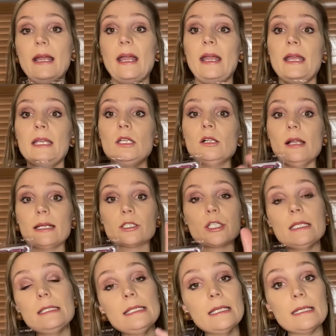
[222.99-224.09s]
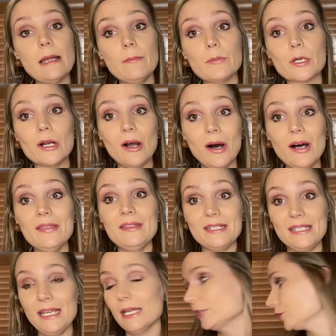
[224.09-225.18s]
and you'll actually see a number on the
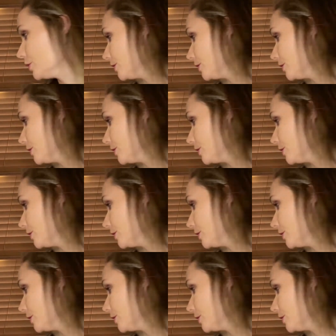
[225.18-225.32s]
dish.